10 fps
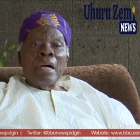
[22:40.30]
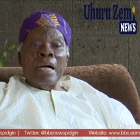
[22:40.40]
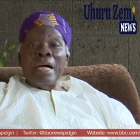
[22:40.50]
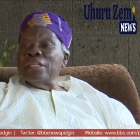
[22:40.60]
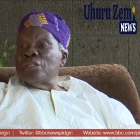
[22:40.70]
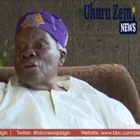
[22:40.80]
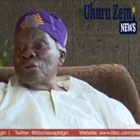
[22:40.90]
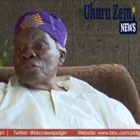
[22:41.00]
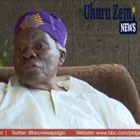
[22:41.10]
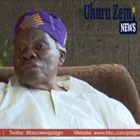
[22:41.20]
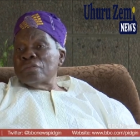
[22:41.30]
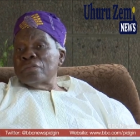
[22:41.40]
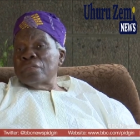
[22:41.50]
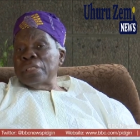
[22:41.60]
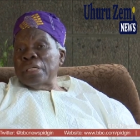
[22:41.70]
I don't,
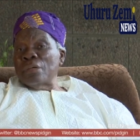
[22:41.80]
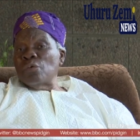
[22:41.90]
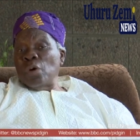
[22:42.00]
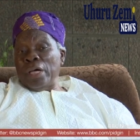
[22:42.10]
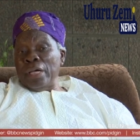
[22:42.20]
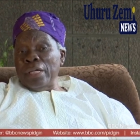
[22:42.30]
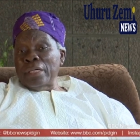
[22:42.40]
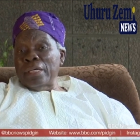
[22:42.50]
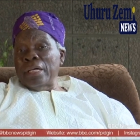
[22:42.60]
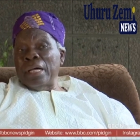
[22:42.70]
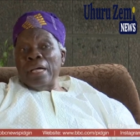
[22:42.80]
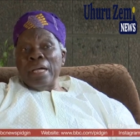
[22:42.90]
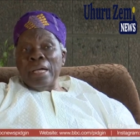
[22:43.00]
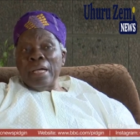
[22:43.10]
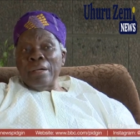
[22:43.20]
well,
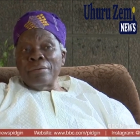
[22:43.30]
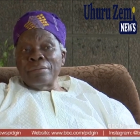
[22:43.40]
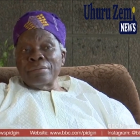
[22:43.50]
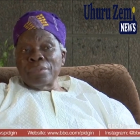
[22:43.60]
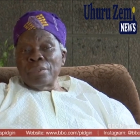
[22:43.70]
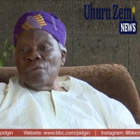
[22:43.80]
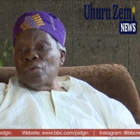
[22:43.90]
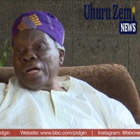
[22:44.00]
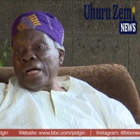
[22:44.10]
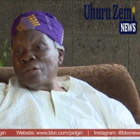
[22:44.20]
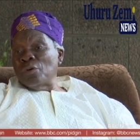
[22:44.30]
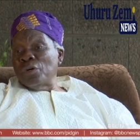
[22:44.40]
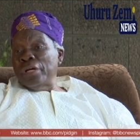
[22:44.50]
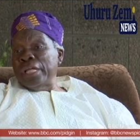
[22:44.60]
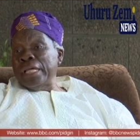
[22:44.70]
uh, we can
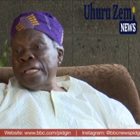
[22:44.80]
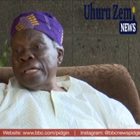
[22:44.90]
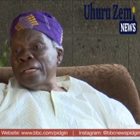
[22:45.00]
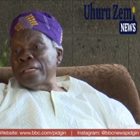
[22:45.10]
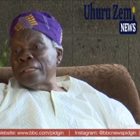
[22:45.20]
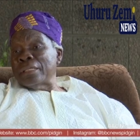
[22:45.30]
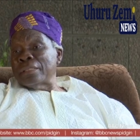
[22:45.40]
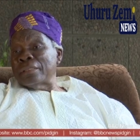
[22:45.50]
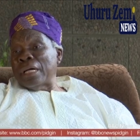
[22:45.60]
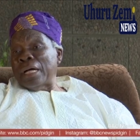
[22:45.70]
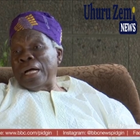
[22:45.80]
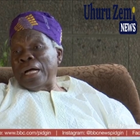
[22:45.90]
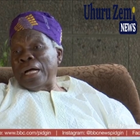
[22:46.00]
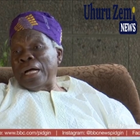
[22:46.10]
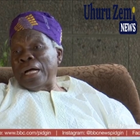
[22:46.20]
only
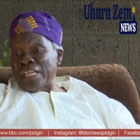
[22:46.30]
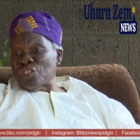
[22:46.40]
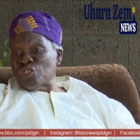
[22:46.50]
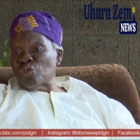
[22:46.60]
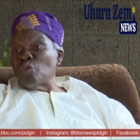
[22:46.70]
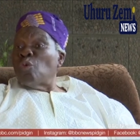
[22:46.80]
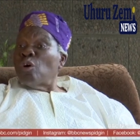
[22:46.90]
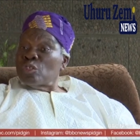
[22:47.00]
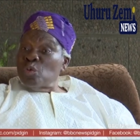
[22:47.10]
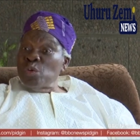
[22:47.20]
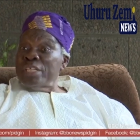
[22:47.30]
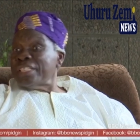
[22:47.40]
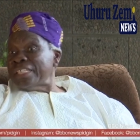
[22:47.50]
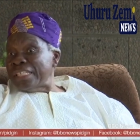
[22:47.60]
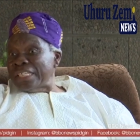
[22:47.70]
assess what we
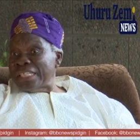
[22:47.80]
see.